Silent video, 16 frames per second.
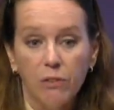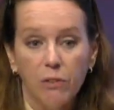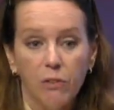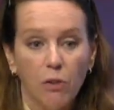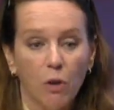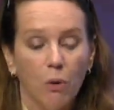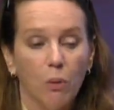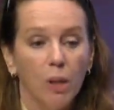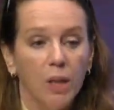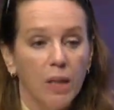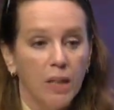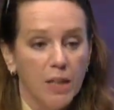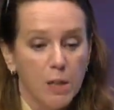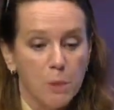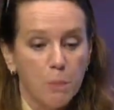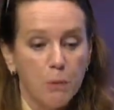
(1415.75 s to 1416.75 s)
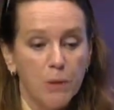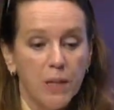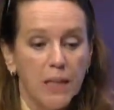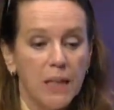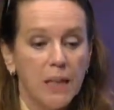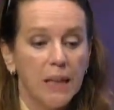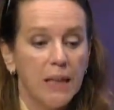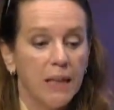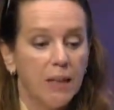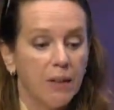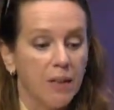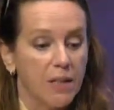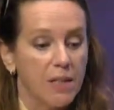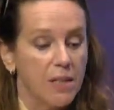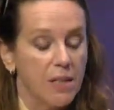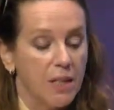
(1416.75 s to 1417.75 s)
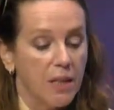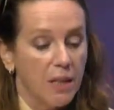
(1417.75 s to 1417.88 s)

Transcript: so it's pretty clear that.